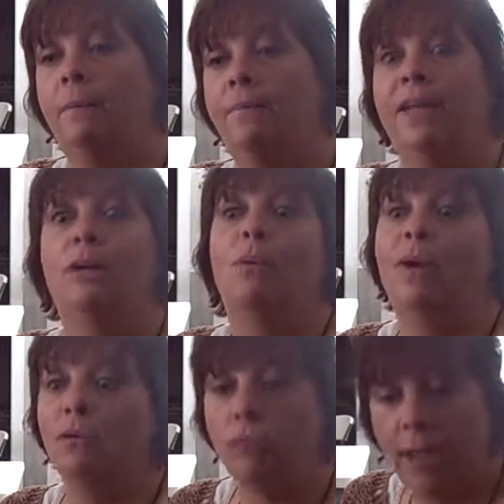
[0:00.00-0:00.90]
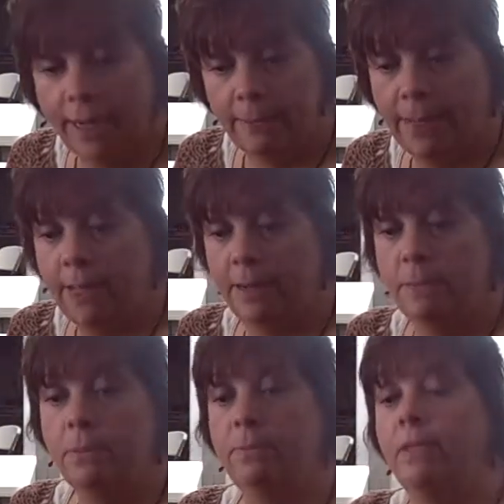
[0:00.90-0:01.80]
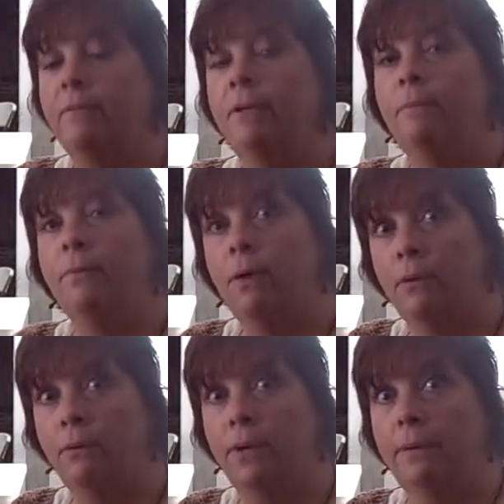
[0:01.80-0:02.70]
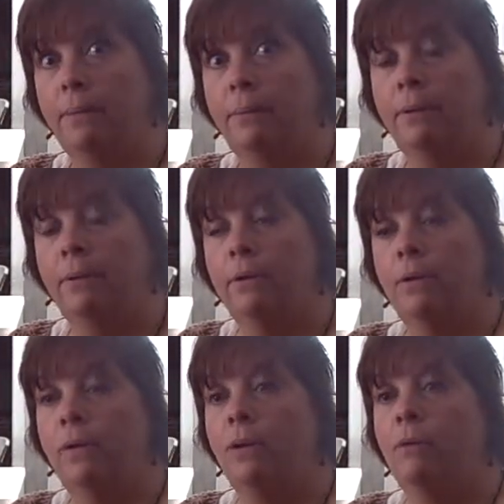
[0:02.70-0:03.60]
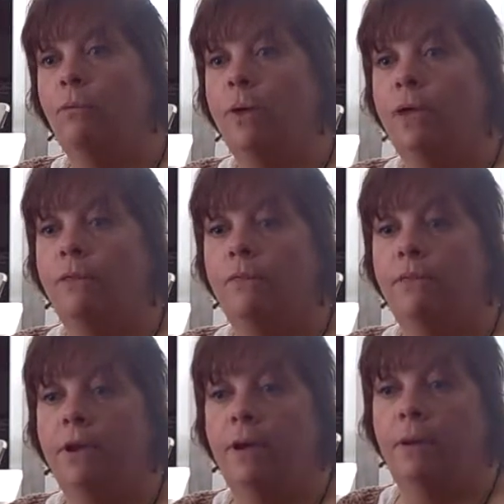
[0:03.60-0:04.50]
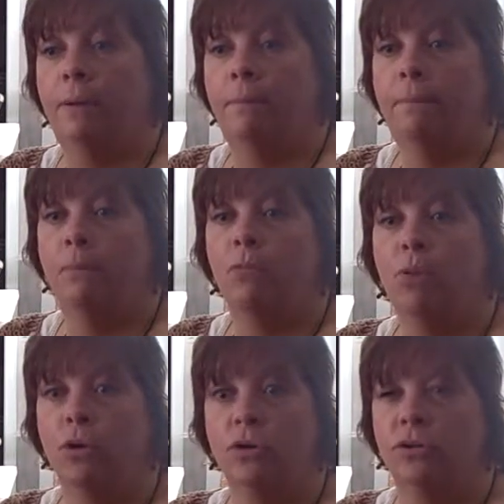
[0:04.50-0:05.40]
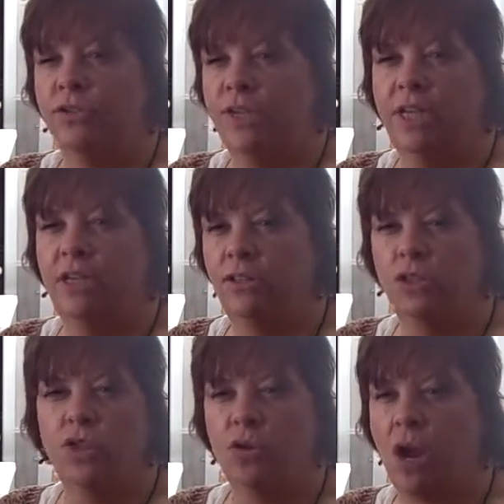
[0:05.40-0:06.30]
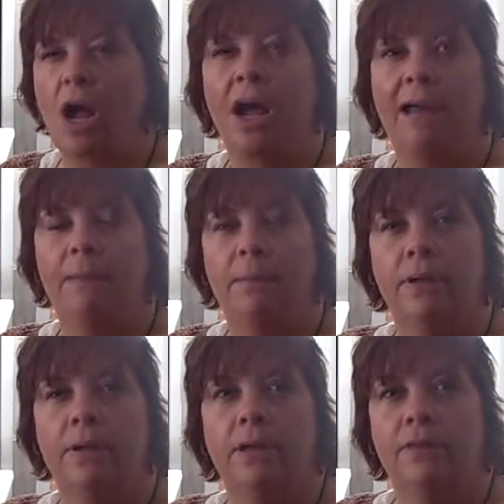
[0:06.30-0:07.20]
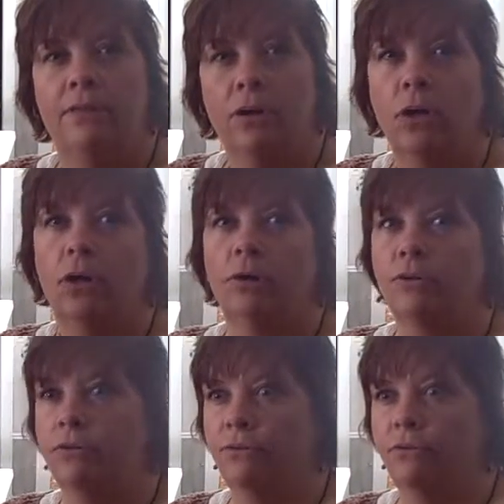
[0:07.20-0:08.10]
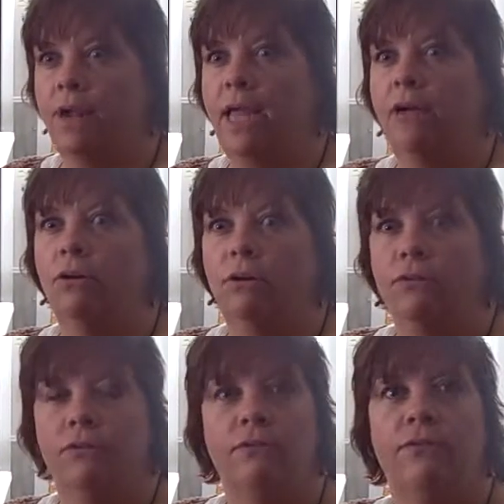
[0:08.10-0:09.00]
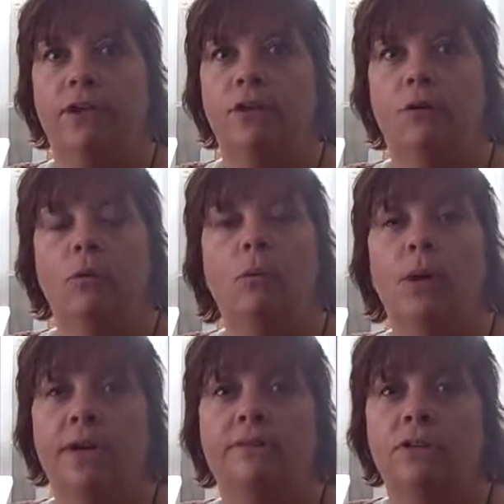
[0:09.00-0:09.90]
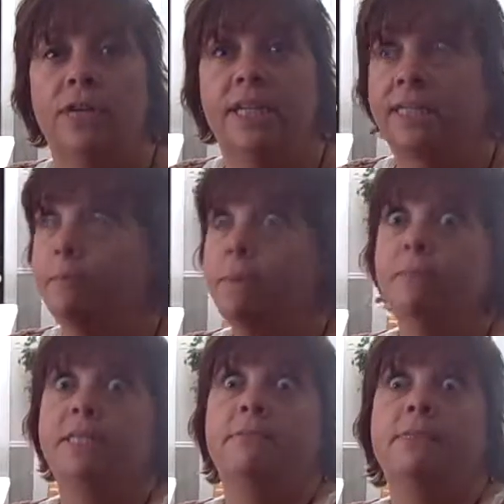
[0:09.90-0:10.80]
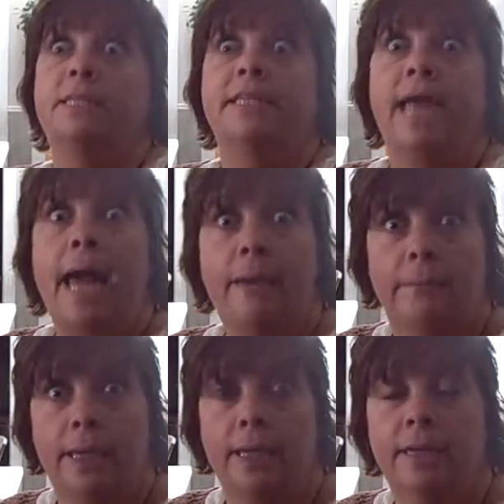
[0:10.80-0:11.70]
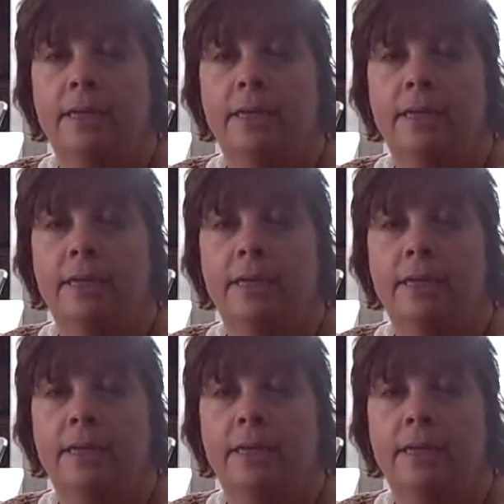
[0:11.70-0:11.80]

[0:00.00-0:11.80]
They don't want to write about it, but maybe a poem with words that can describe their hurt or their anger or their fear, whatever it is. It may be something that's happy.